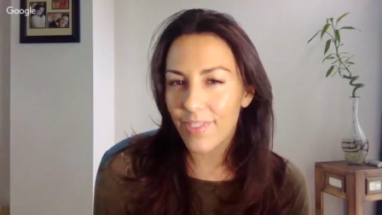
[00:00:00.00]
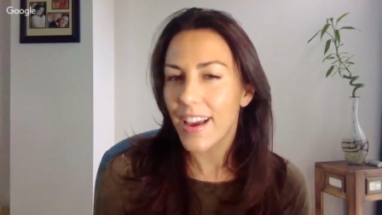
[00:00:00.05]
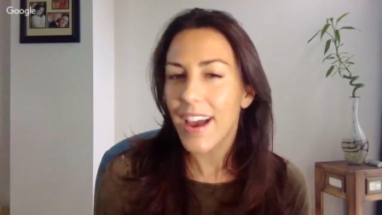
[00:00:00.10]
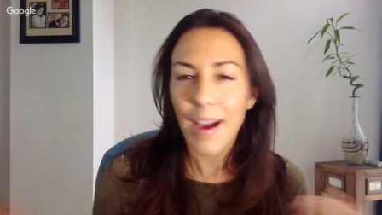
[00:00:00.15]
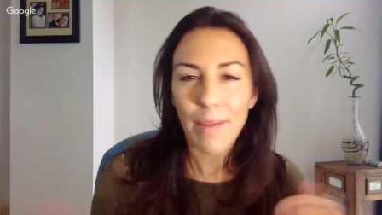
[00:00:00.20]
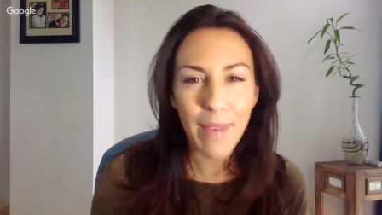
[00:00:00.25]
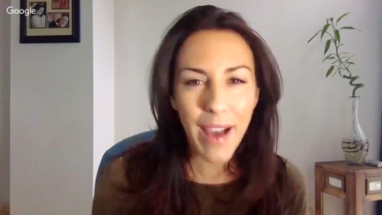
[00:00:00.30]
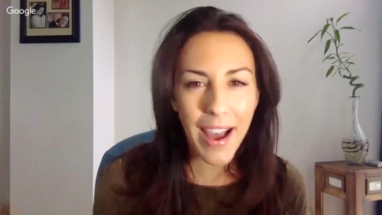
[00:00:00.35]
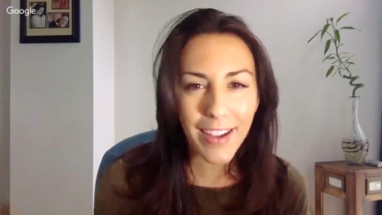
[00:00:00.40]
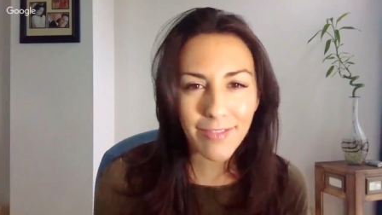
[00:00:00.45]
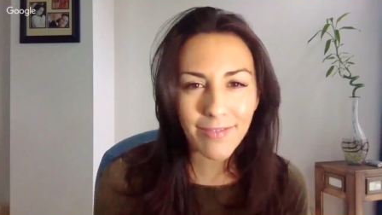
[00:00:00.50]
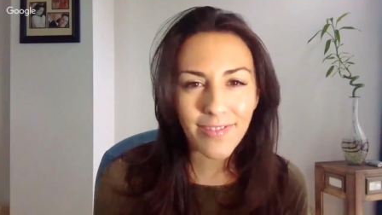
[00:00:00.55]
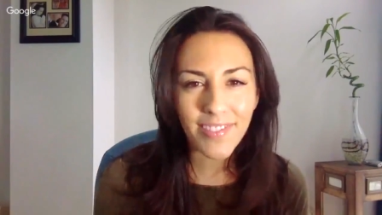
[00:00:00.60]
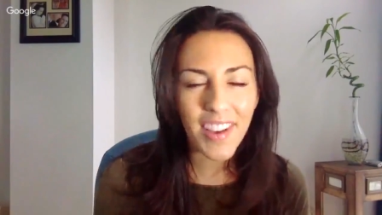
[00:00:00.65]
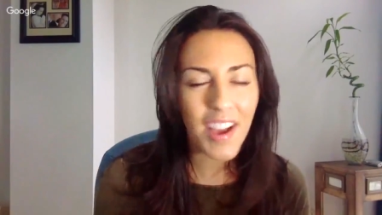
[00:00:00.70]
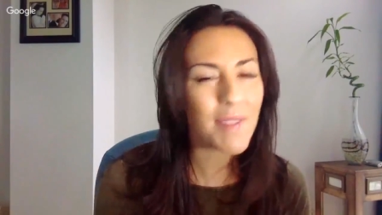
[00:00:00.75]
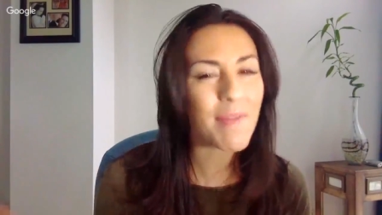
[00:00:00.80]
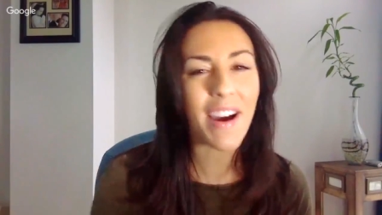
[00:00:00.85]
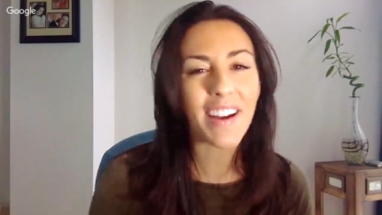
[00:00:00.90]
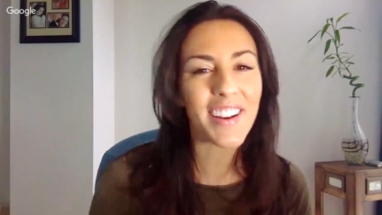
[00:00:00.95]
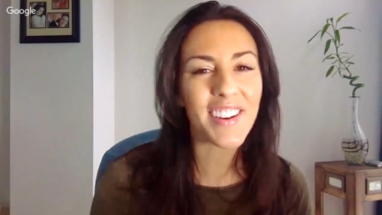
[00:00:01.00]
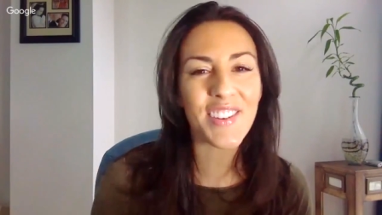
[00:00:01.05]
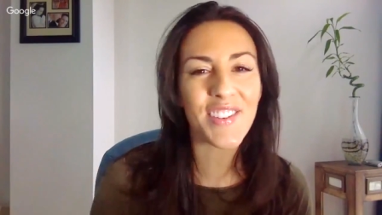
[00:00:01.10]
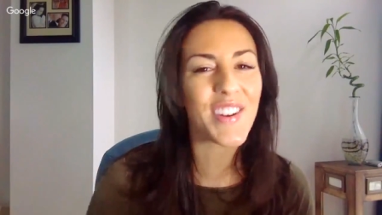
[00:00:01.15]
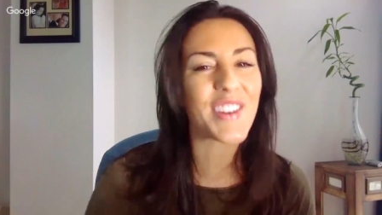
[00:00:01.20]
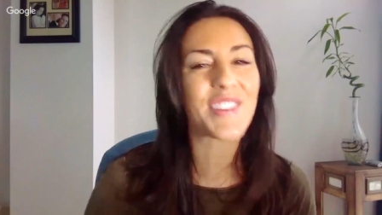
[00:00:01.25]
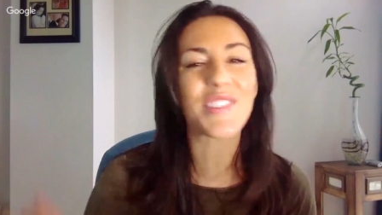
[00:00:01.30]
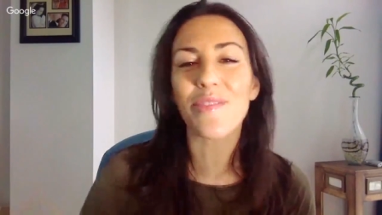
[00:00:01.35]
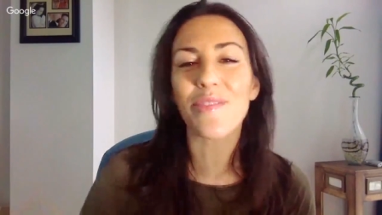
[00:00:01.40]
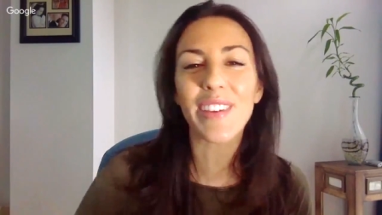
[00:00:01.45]
Come on, come on and
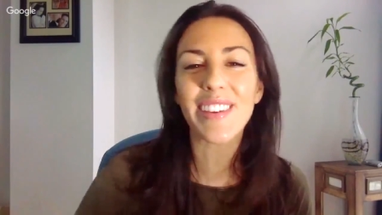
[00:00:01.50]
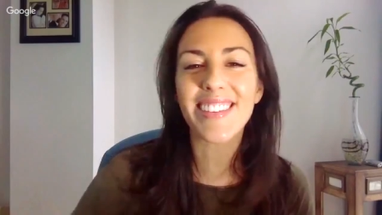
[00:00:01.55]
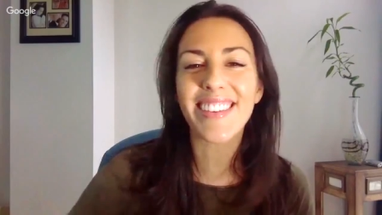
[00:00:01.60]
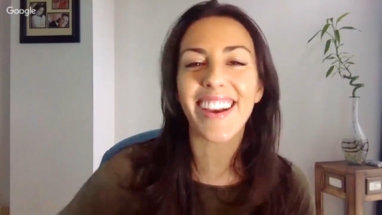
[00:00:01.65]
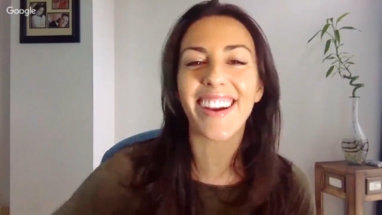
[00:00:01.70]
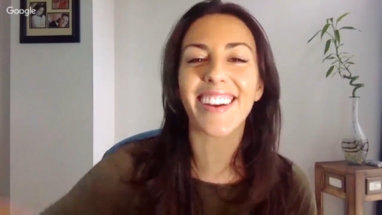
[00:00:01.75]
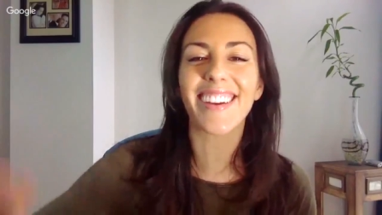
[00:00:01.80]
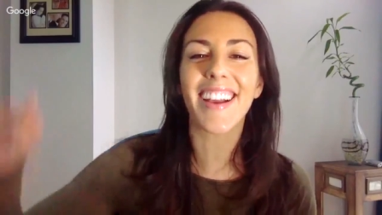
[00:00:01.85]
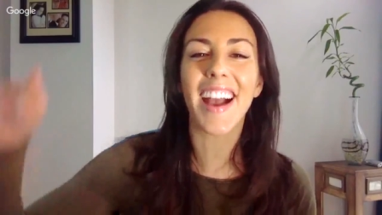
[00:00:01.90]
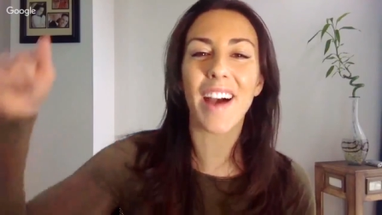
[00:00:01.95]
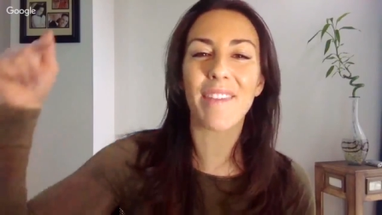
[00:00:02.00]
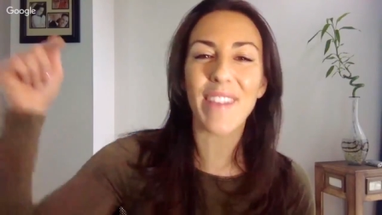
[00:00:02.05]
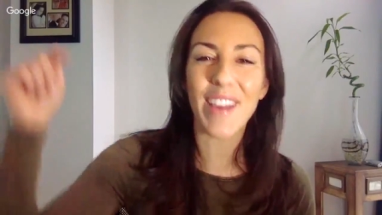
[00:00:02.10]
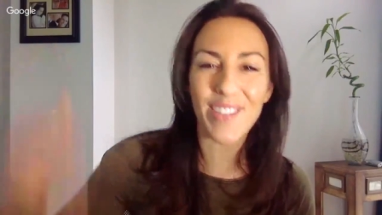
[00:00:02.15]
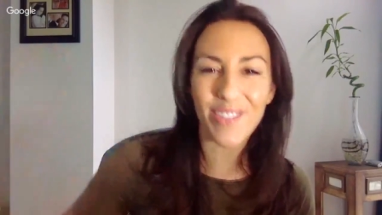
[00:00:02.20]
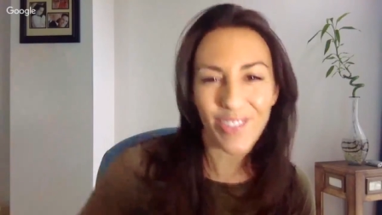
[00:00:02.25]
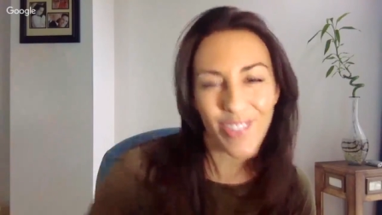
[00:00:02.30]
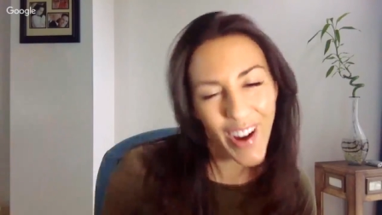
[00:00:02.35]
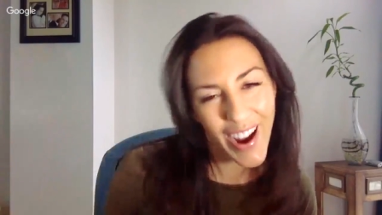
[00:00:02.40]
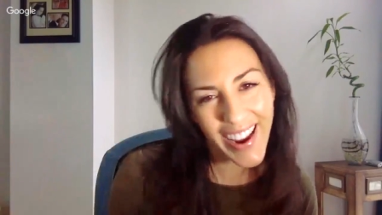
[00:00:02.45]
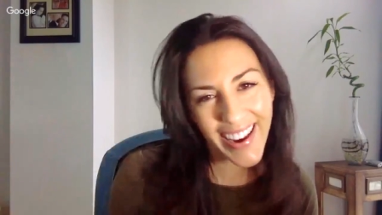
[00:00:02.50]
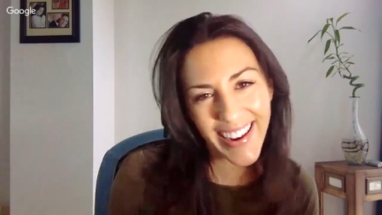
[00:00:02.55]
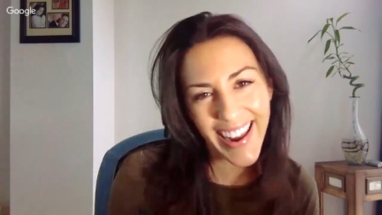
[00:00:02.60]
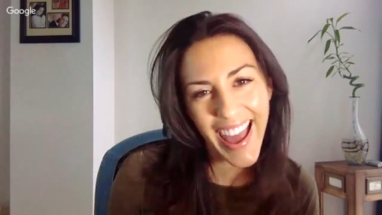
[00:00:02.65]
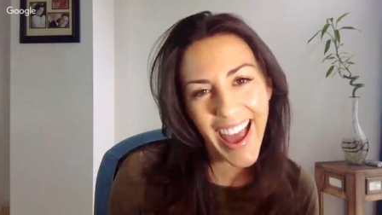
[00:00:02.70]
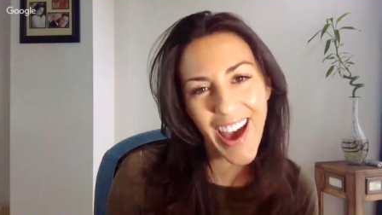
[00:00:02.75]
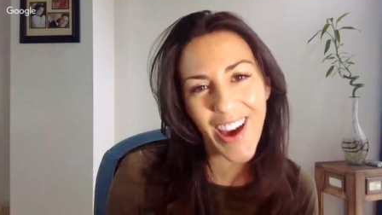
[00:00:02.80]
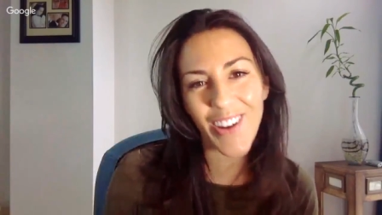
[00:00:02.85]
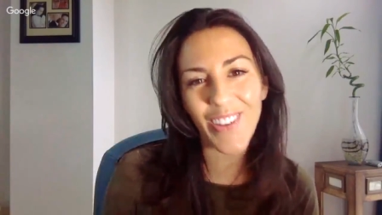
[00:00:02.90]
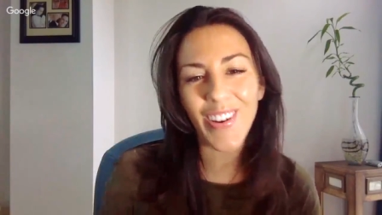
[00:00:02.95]
do it. Don't be scared. Comment right
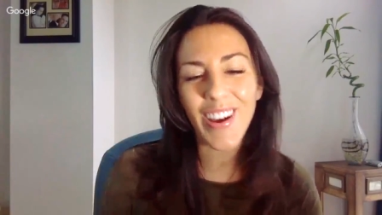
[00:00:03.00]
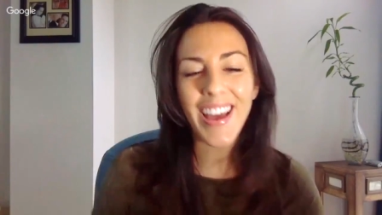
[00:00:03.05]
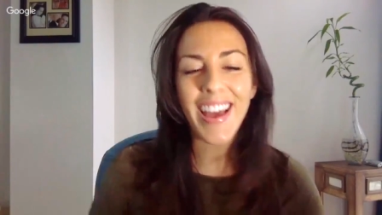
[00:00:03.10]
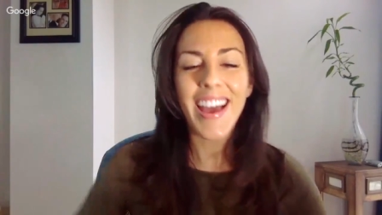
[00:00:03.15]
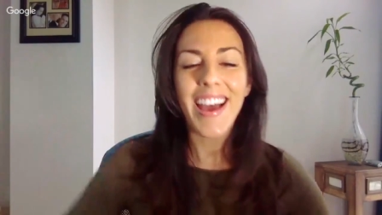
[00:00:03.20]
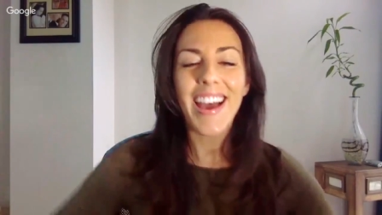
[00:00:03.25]
now.